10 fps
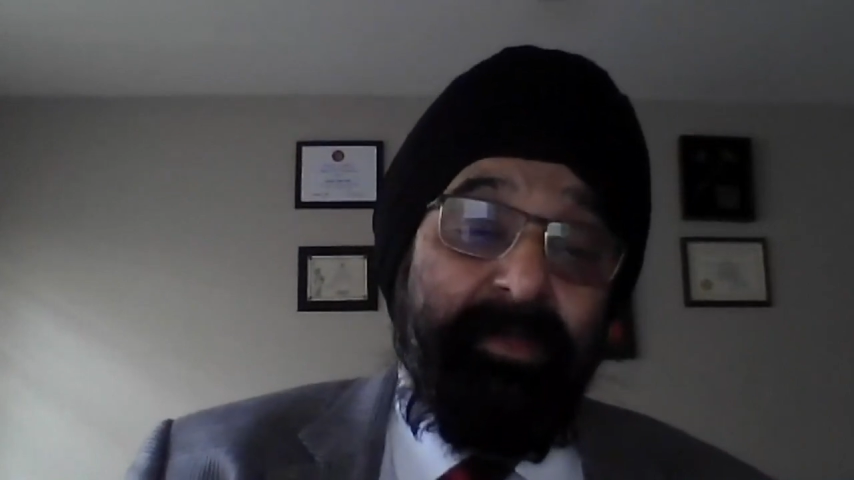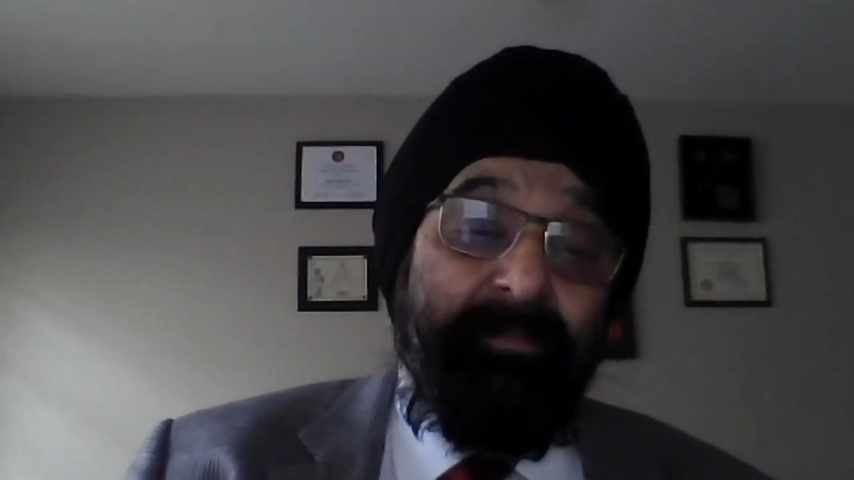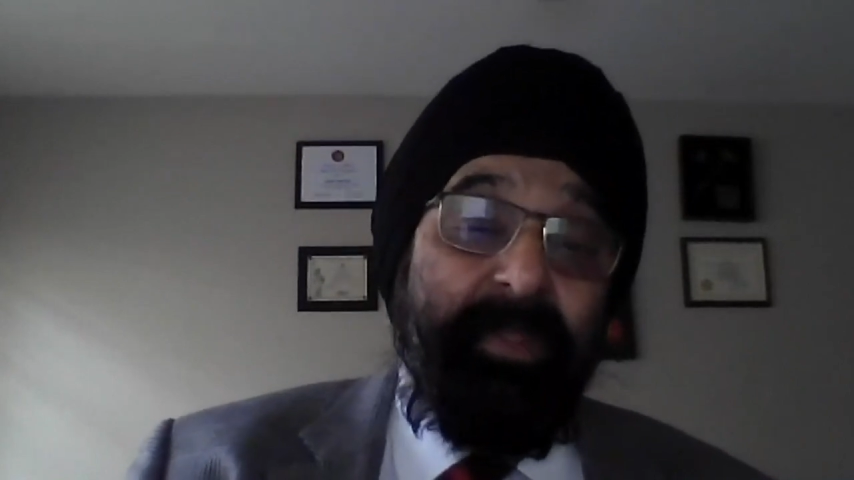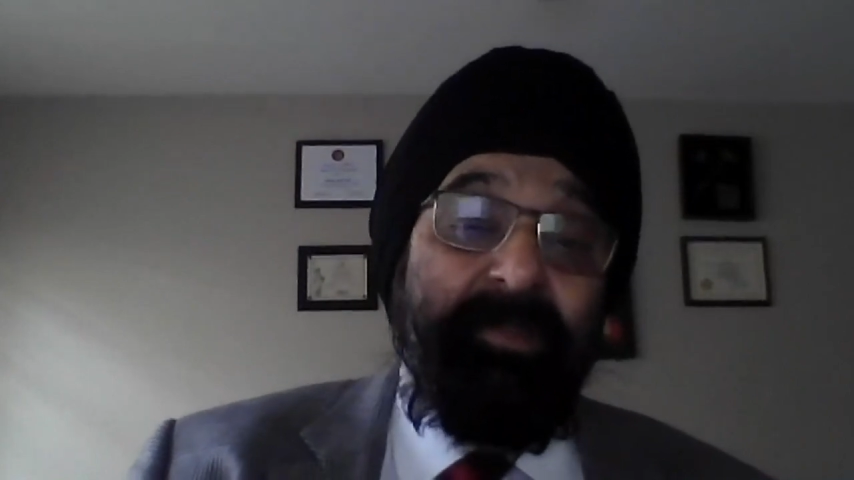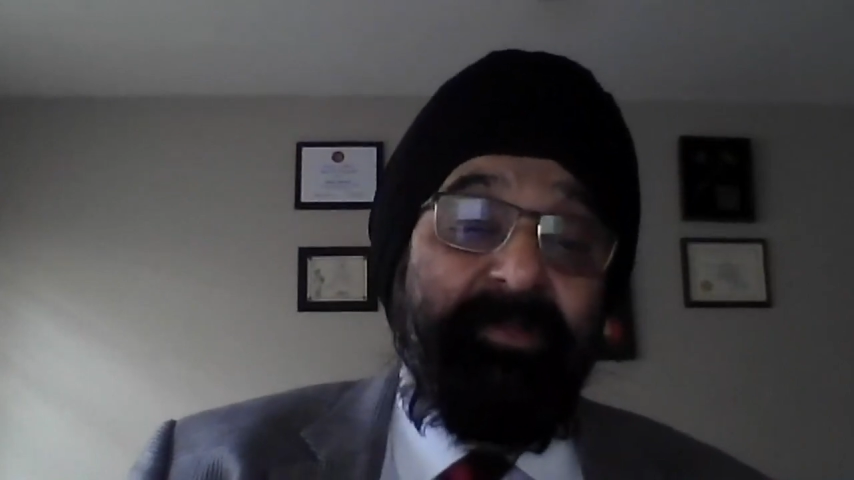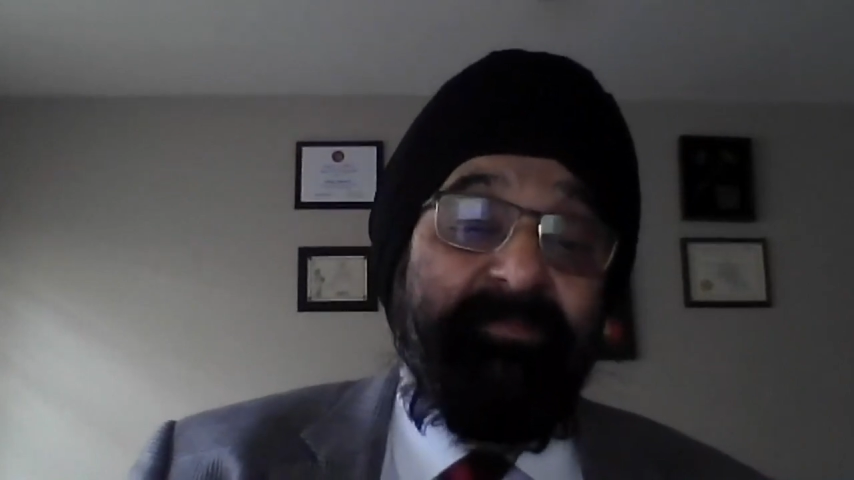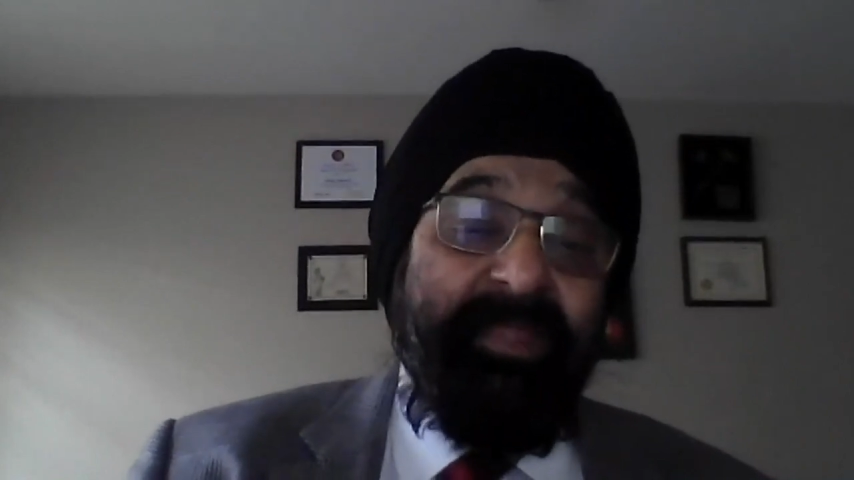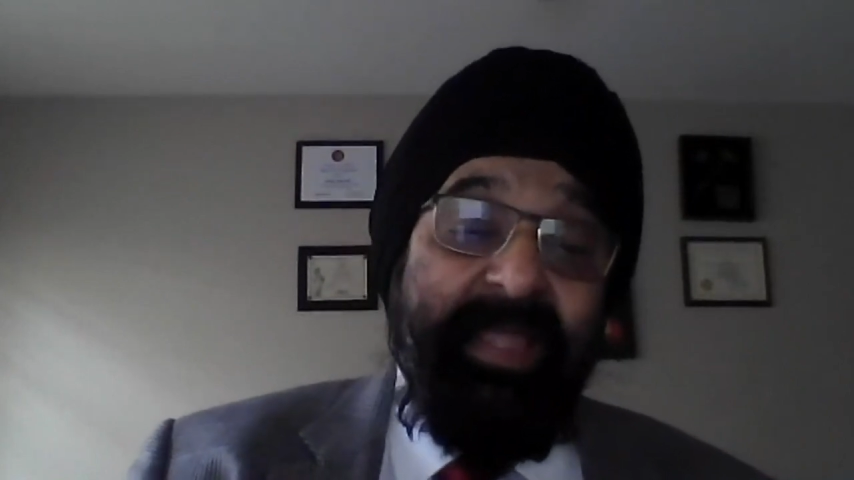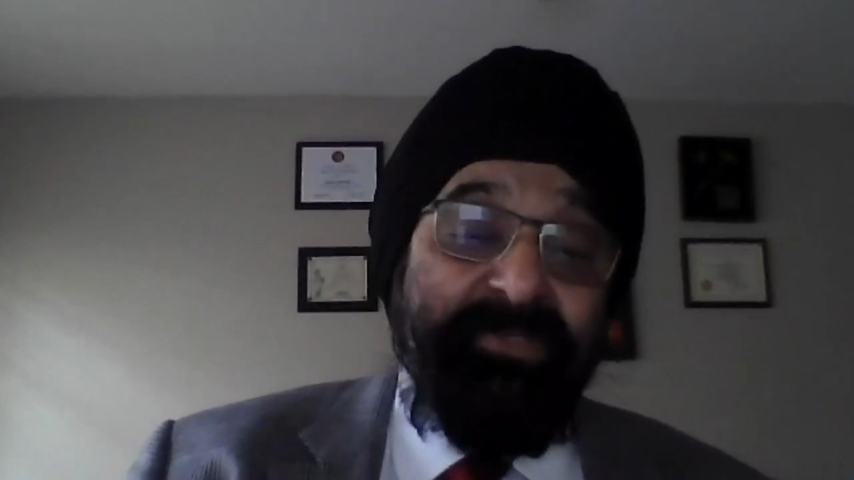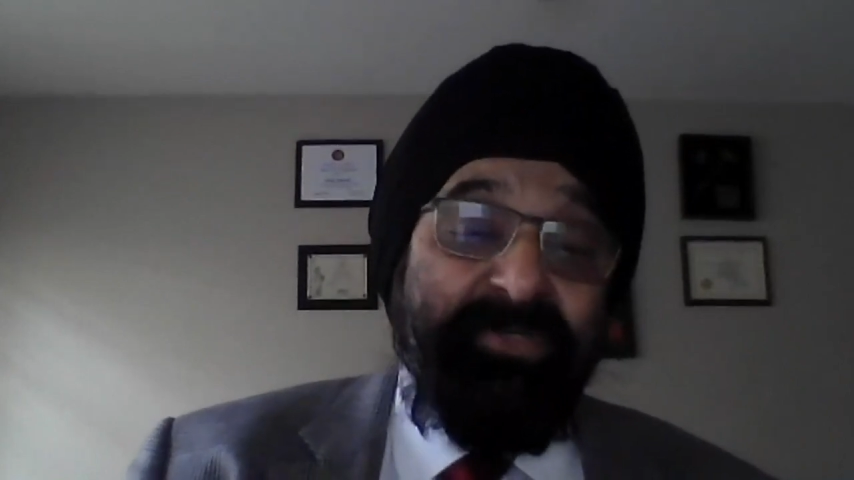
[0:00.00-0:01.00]
because of a
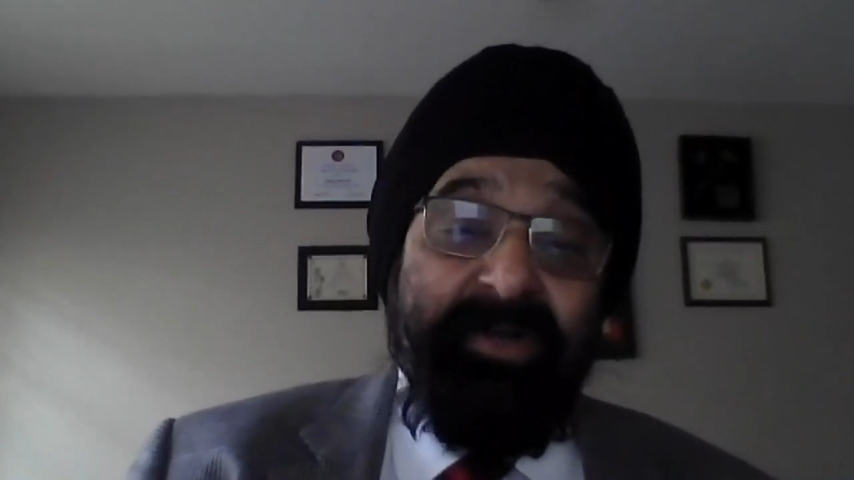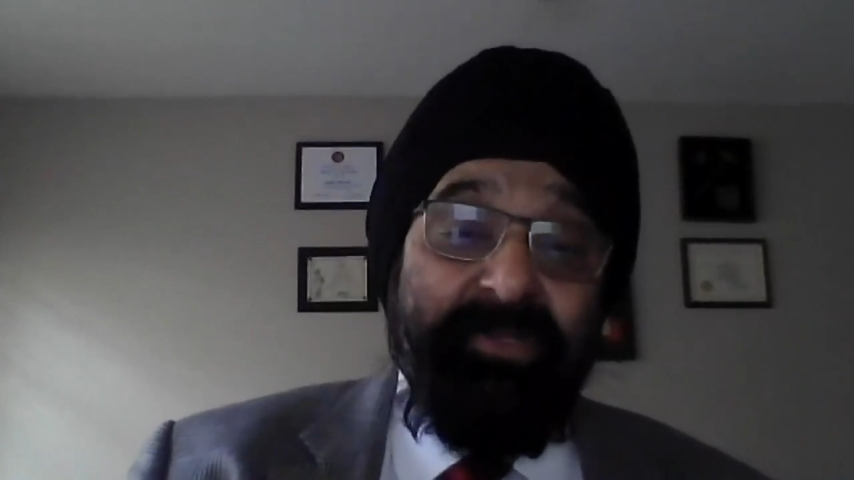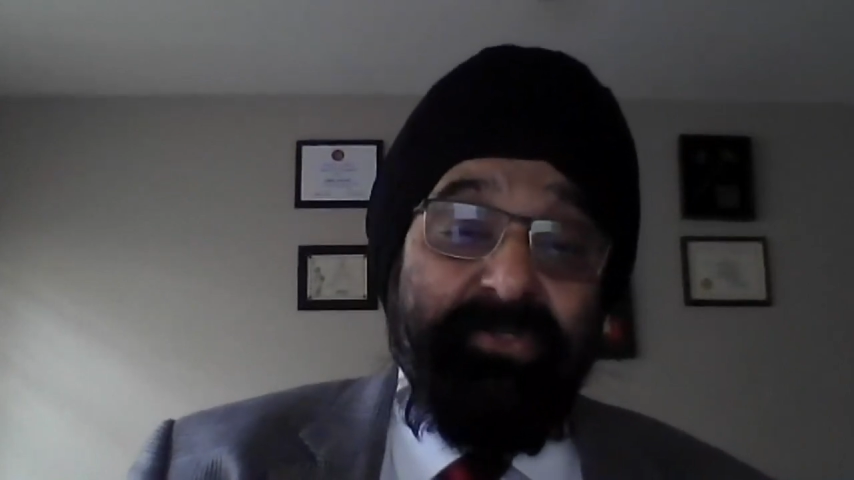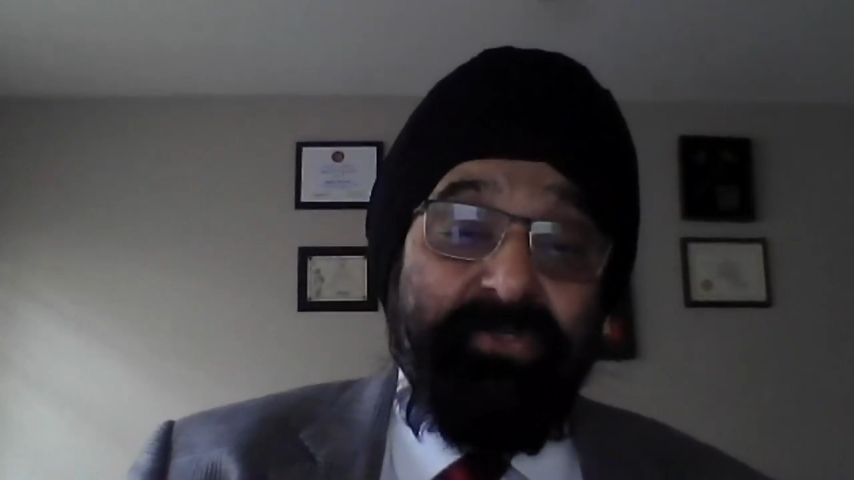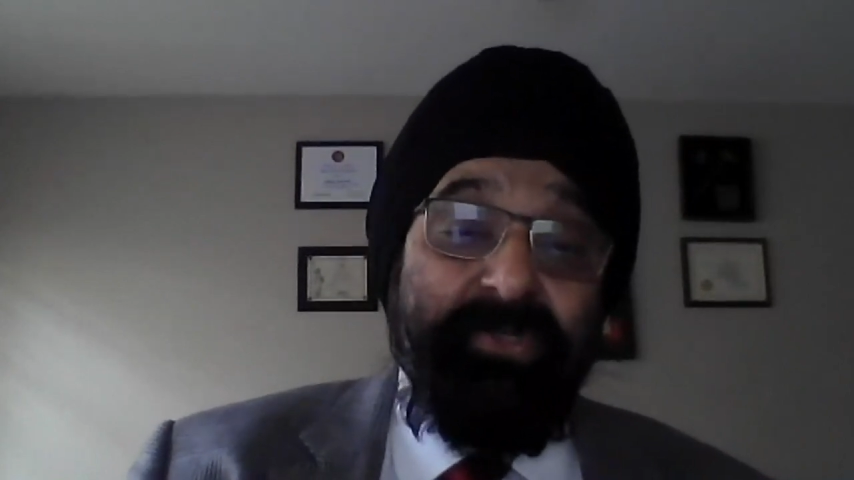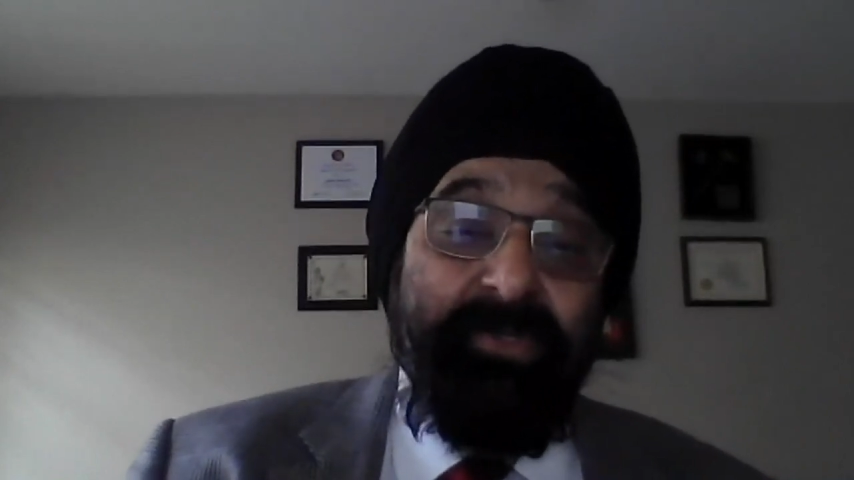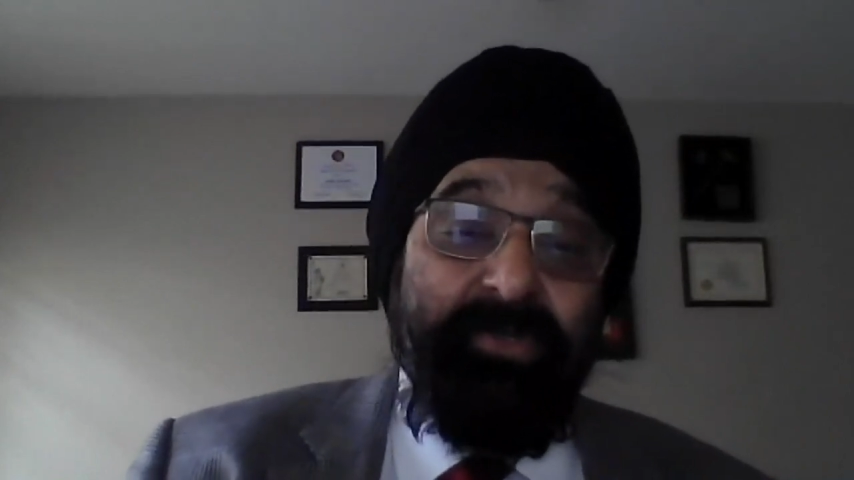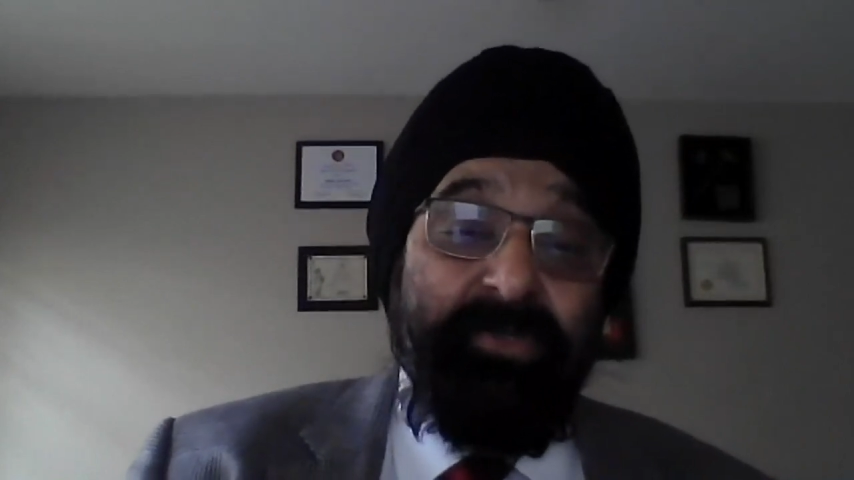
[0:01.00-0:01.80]
cash crunch.